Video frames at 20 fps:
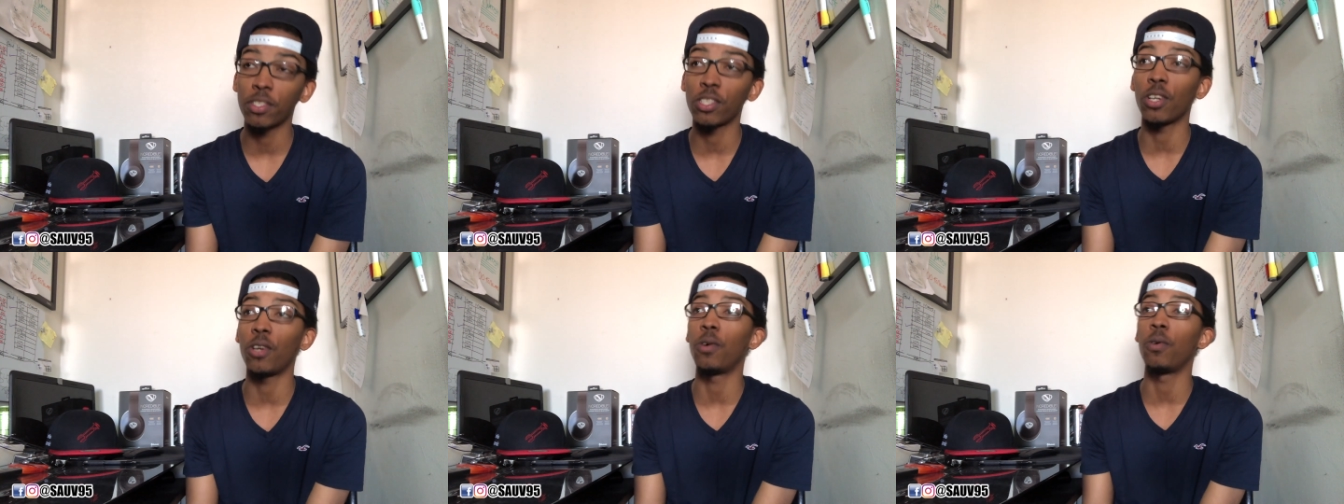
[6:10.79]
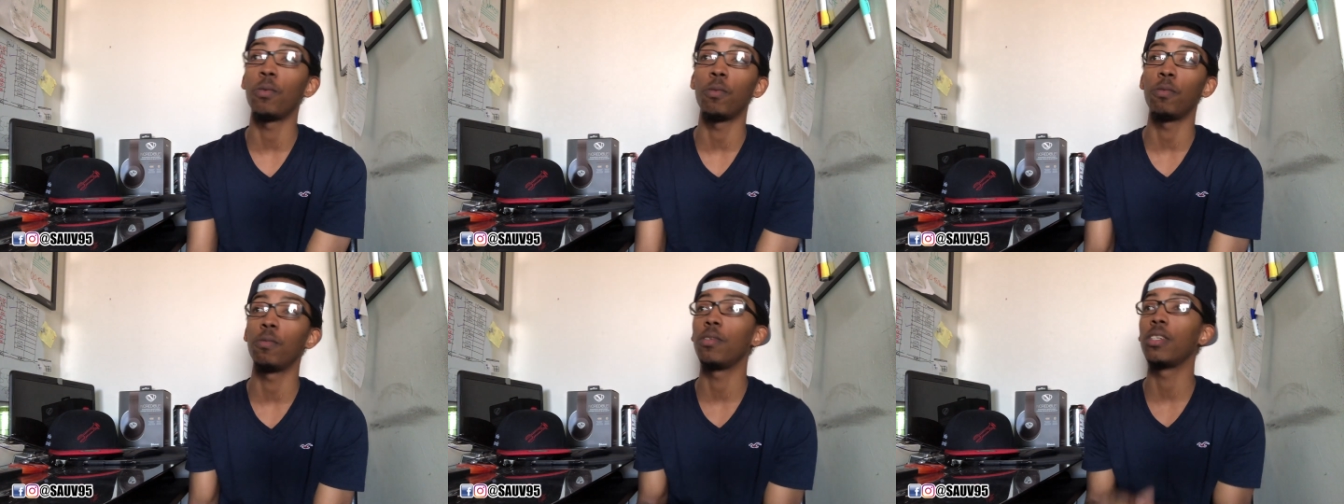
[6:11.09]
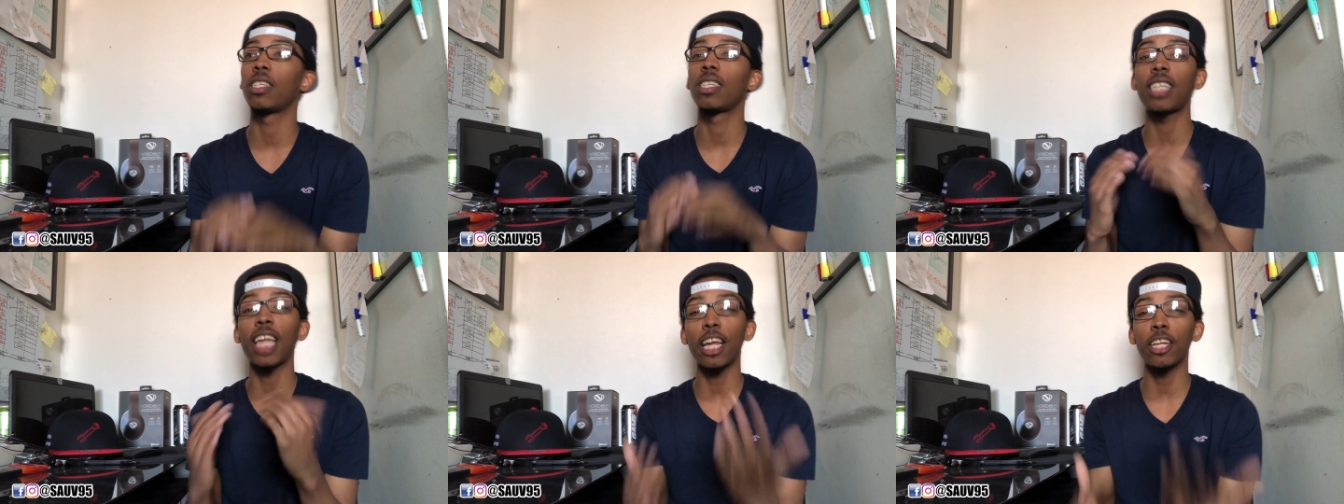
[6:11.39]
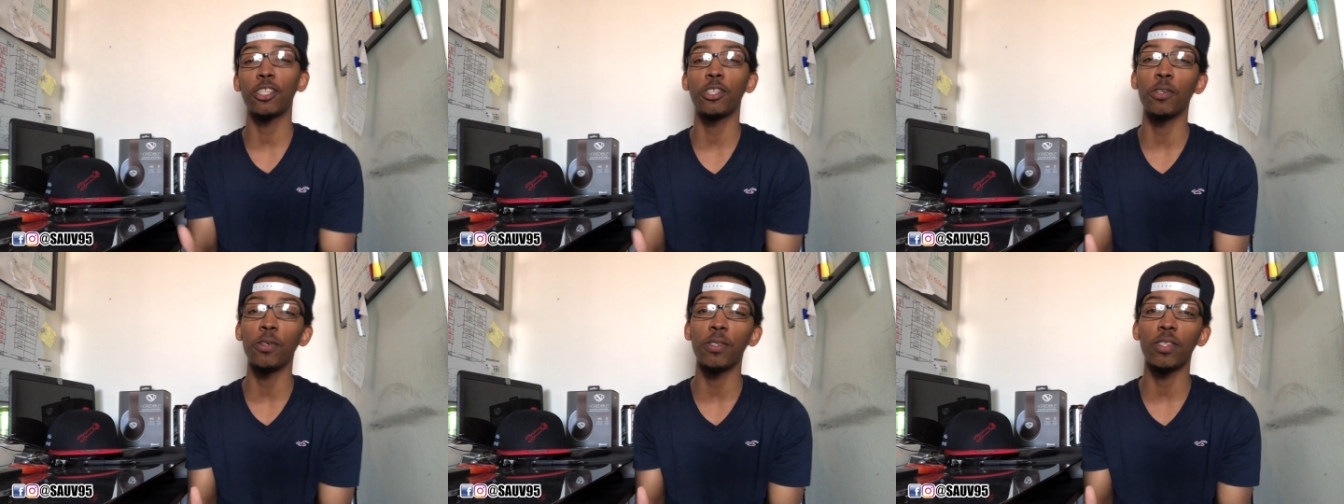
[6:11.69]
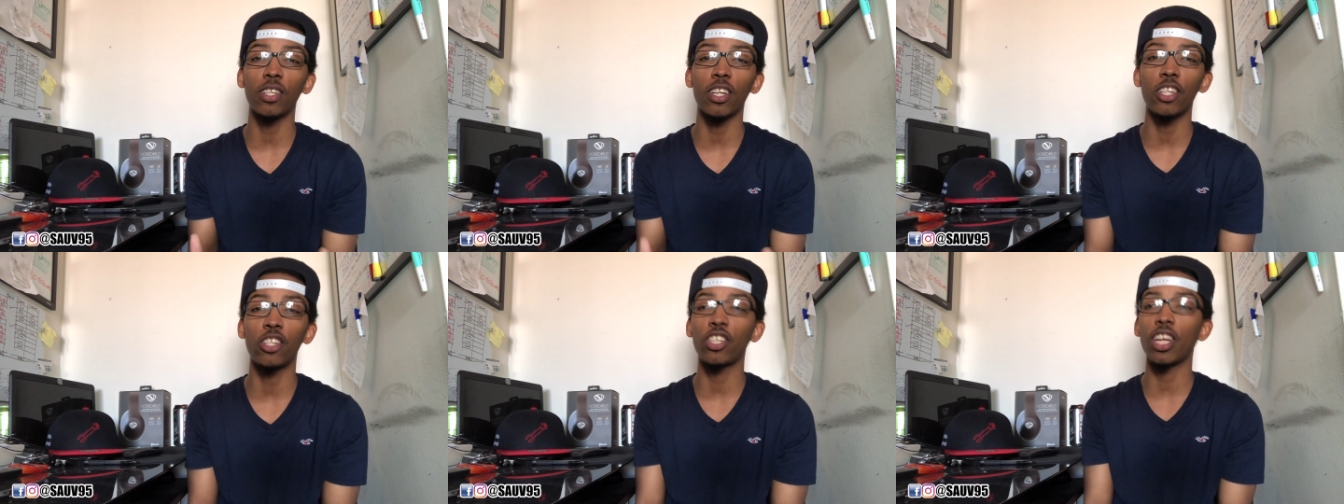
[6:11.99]
So stay
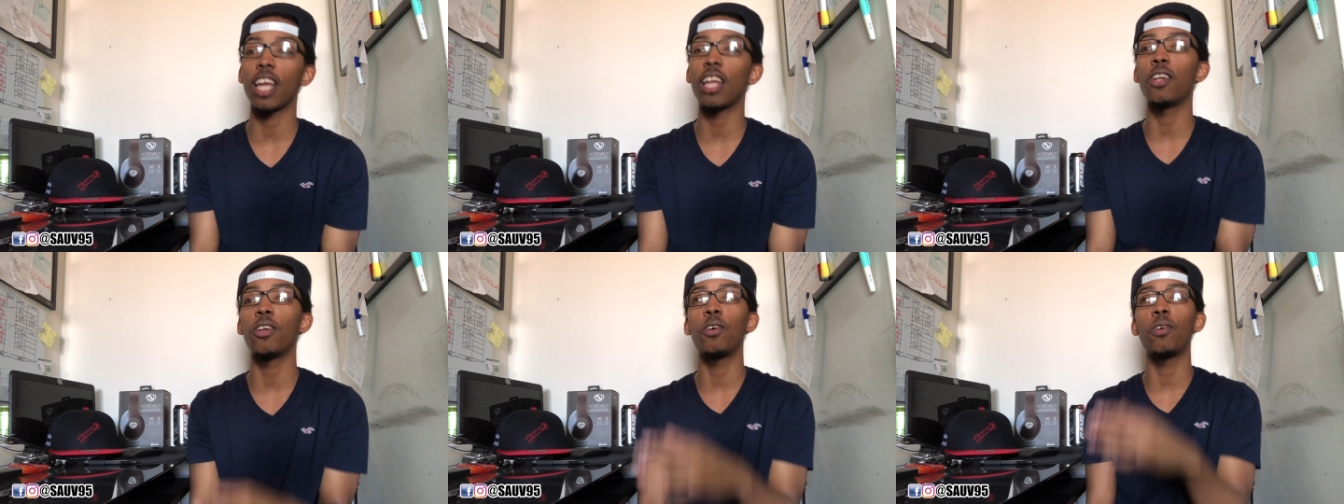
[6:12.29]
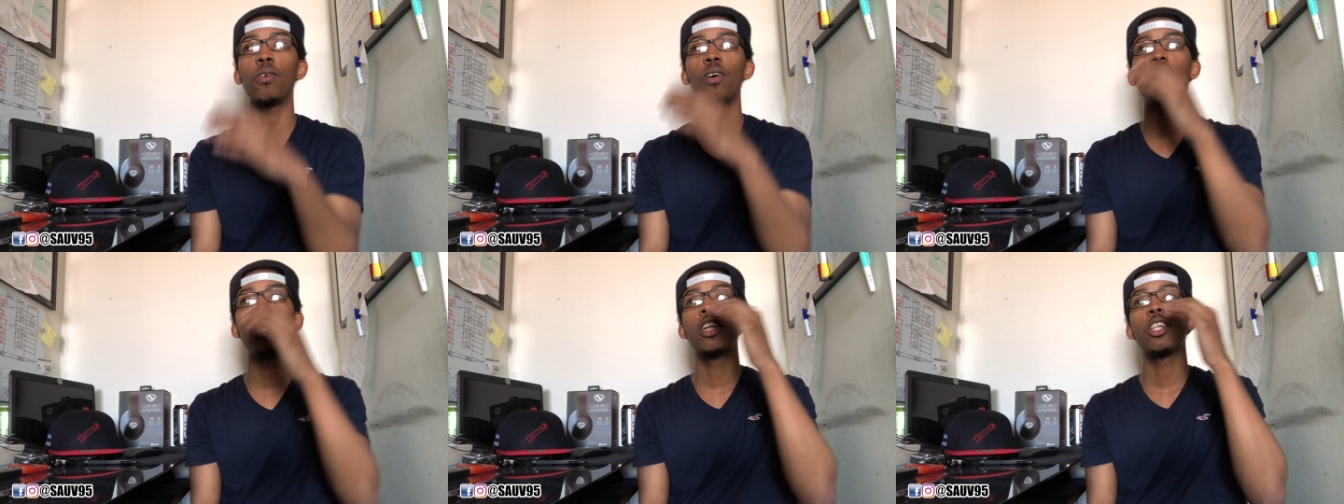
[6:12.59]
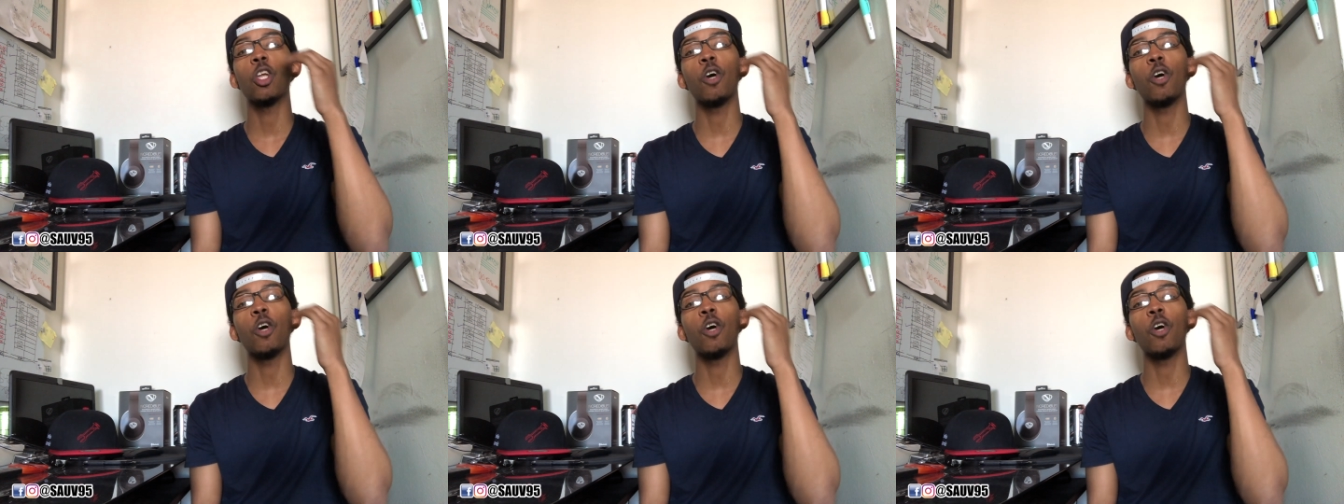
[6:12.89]
tuned to the channel.